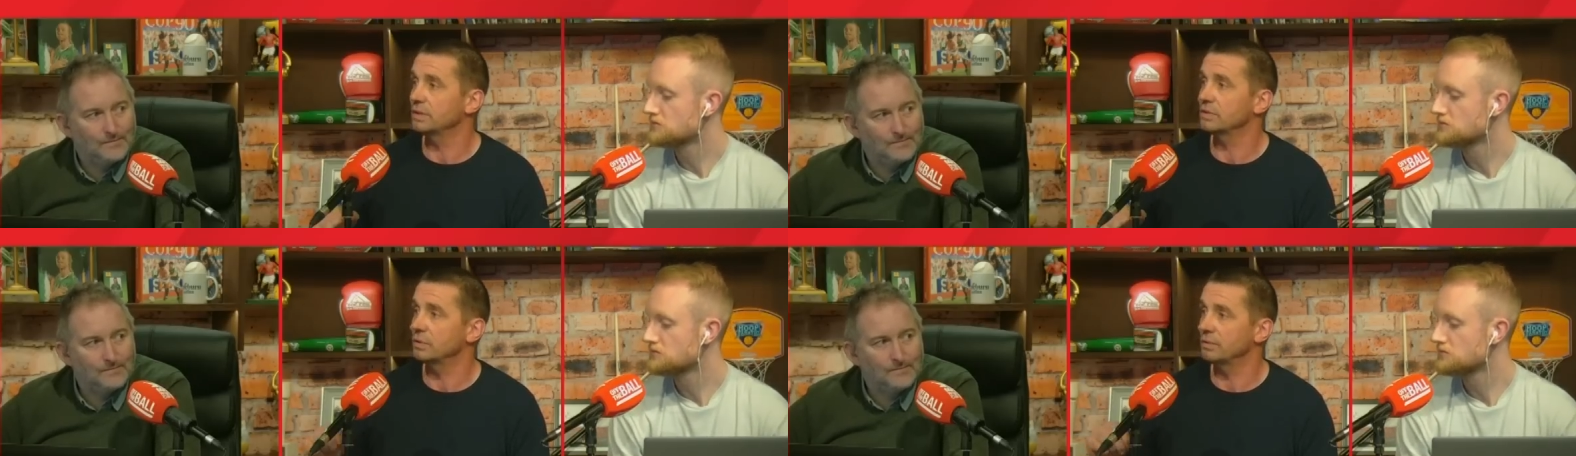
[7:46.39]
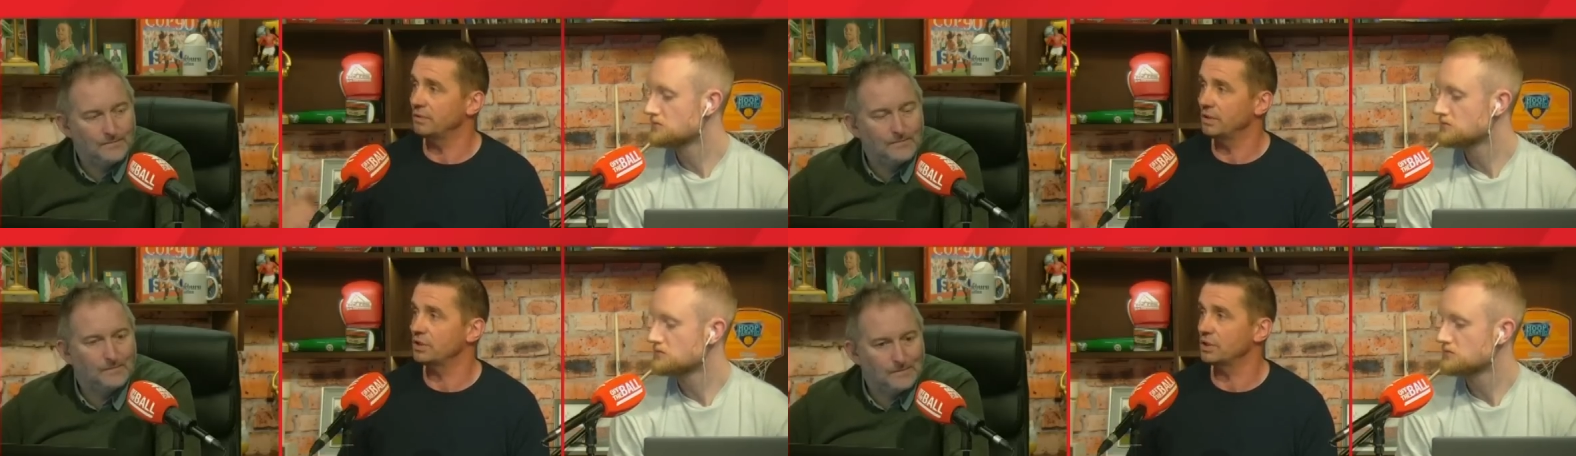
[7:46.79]
Speaker 1: It's going to
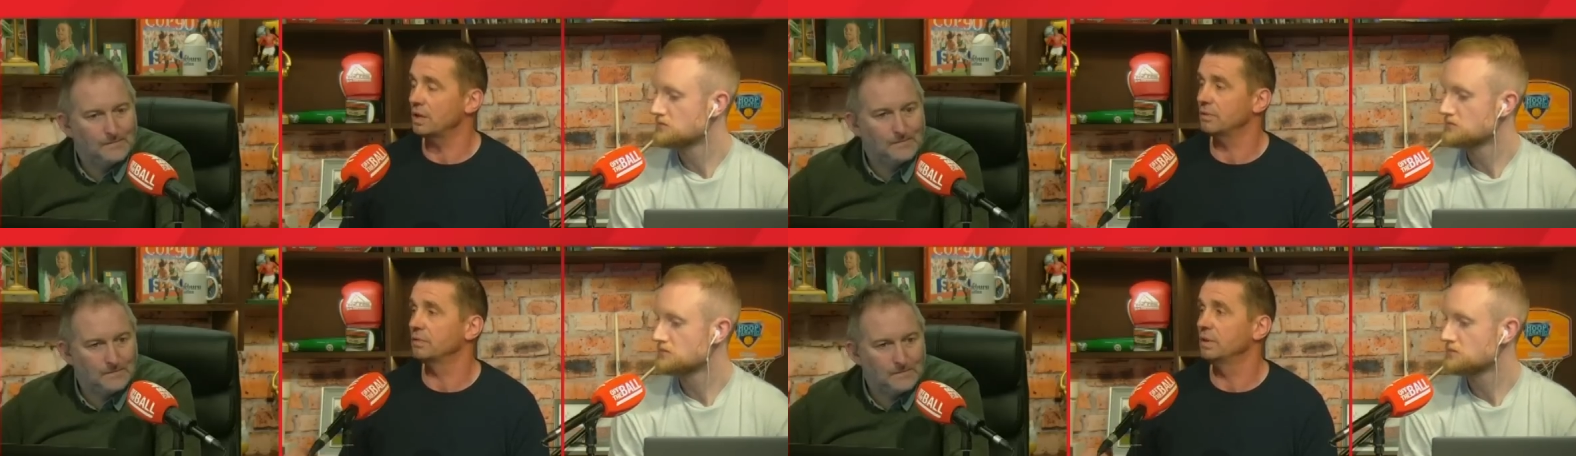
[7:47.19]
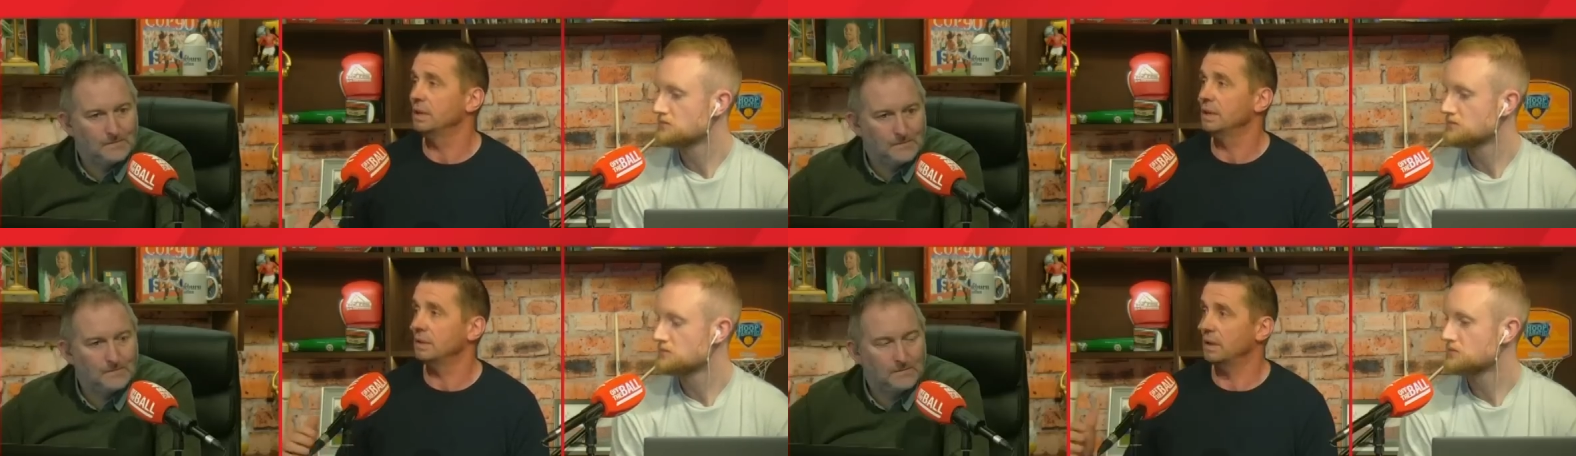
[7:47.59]
finish off
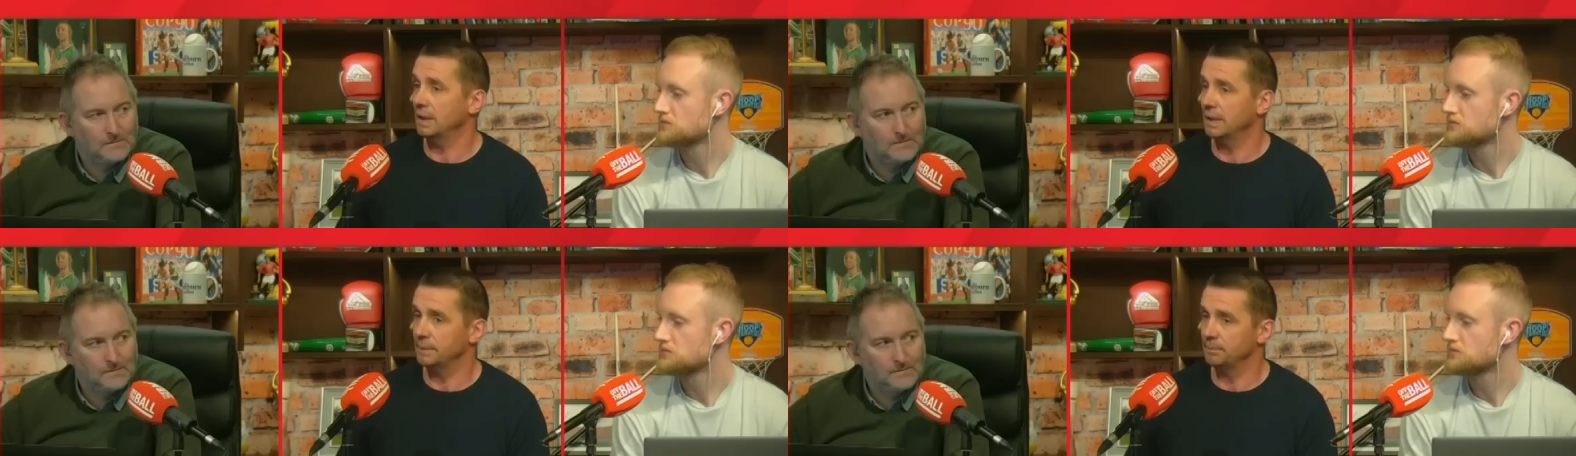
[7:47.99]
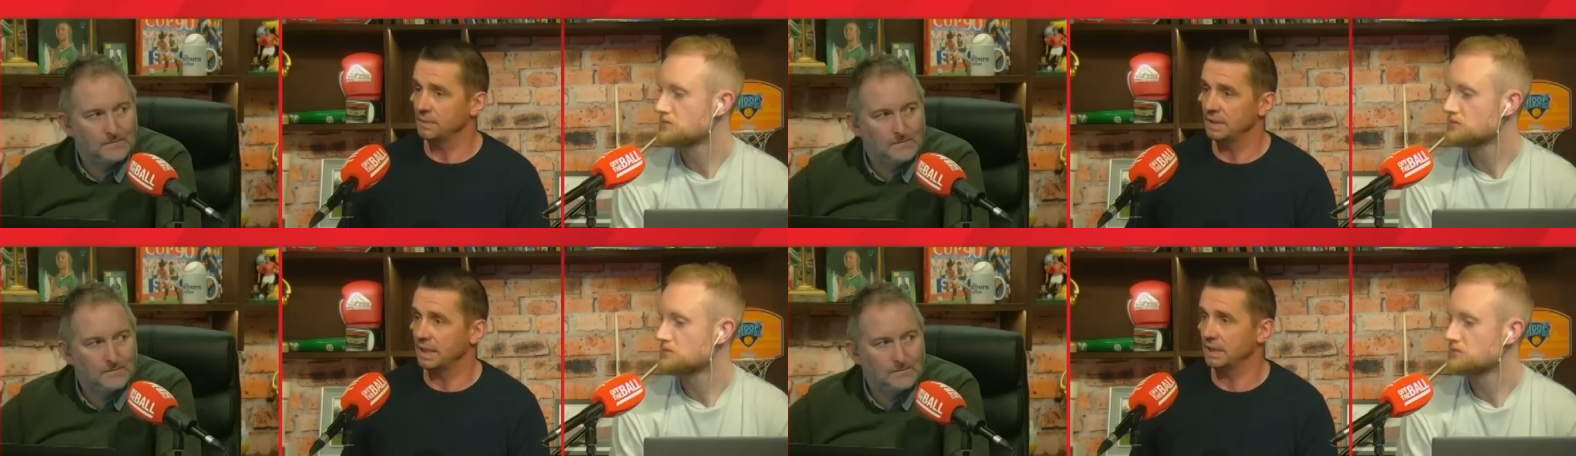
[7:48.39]

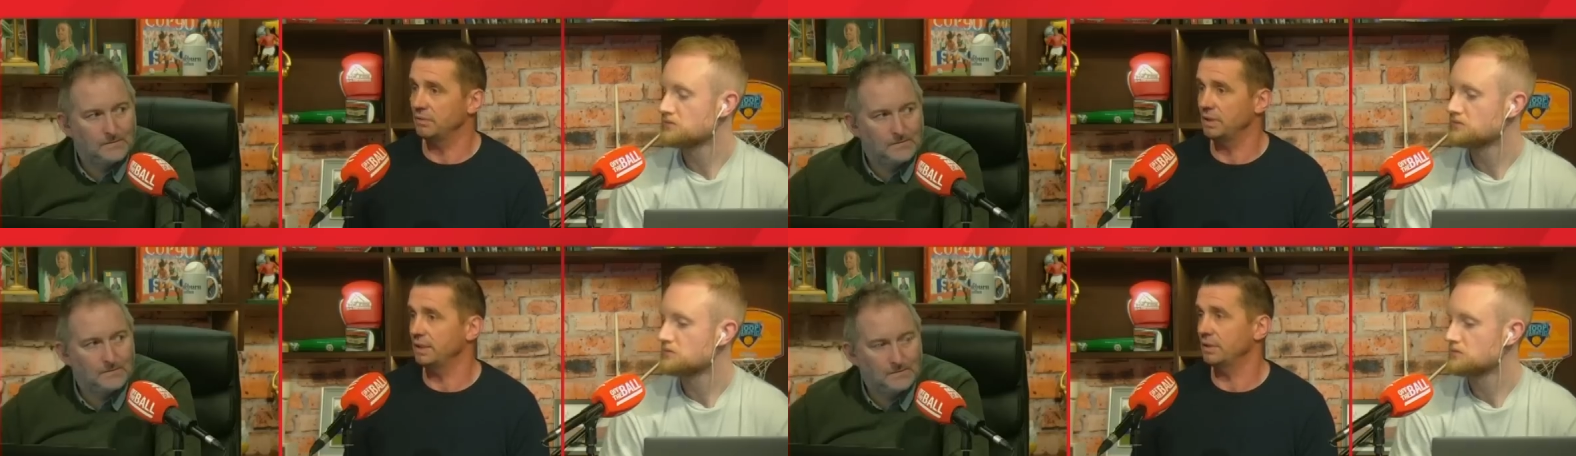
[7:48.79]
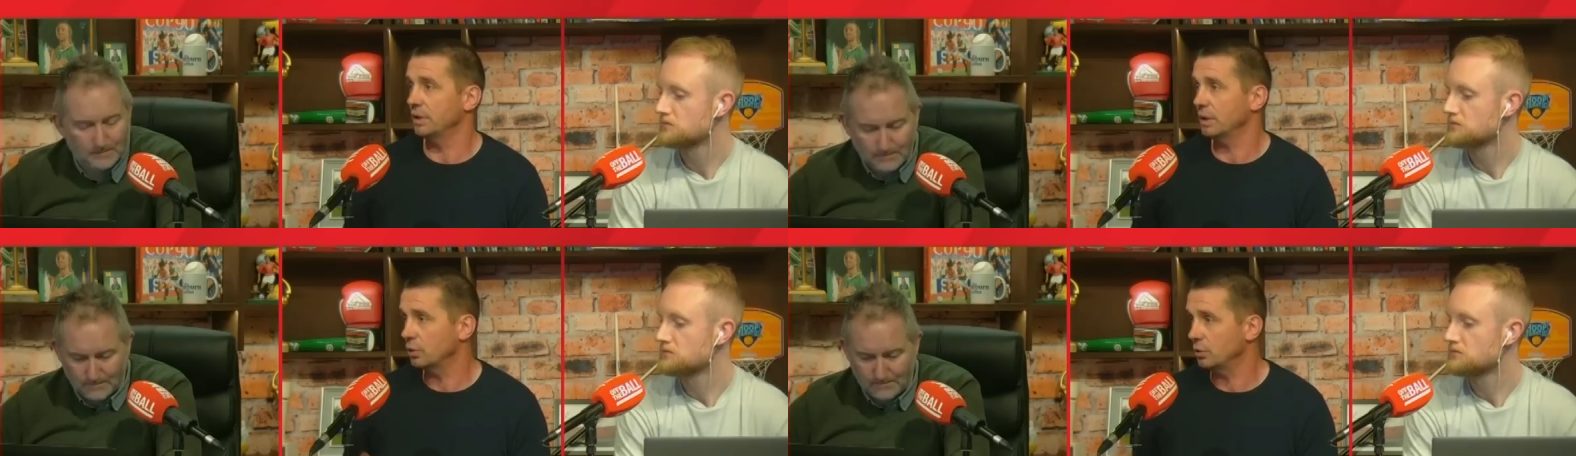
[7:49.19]
negatively. They're
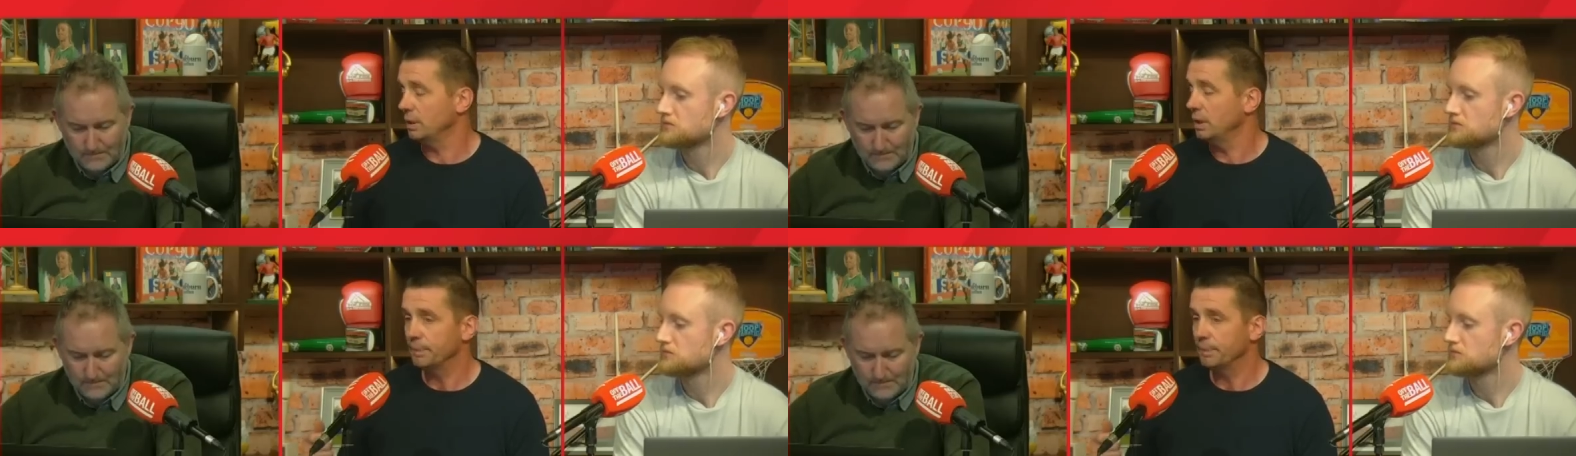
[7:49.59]
not going to be.